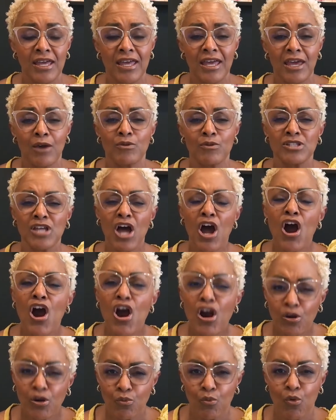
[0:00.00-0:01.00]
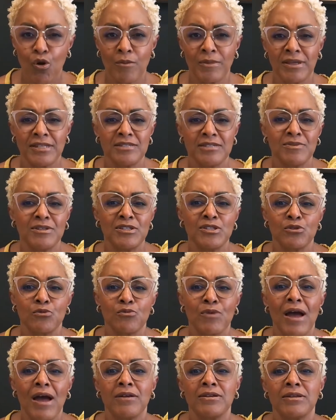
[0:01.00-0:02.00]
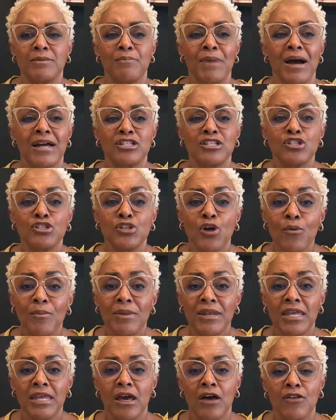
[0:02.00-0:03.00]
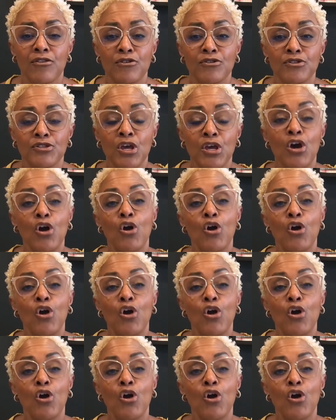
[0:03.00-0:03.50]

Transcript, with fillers: It was heartwarming to be surrounded by so many others